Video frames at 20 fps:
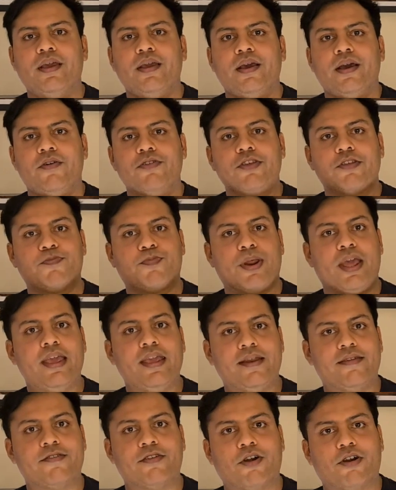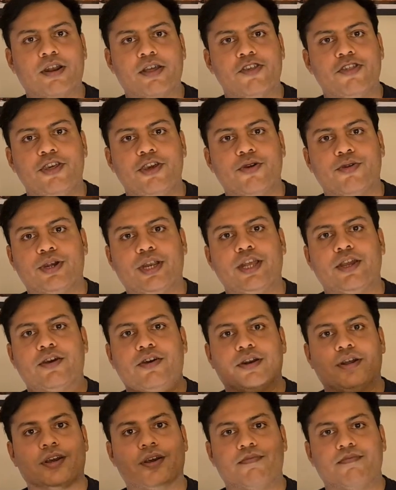I was just praying it's not a G O T
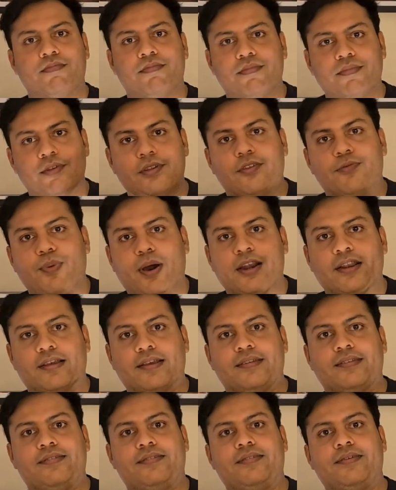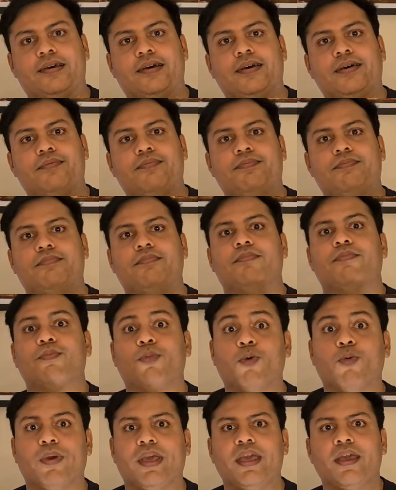or a Spartacus uh,
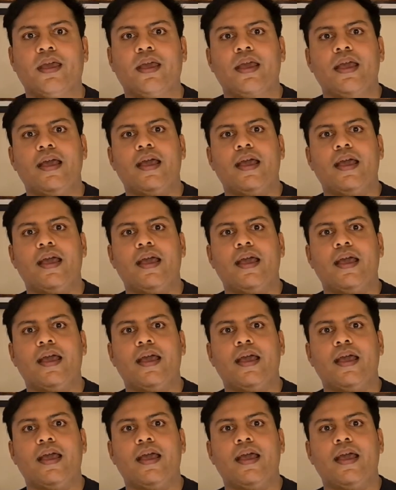movie.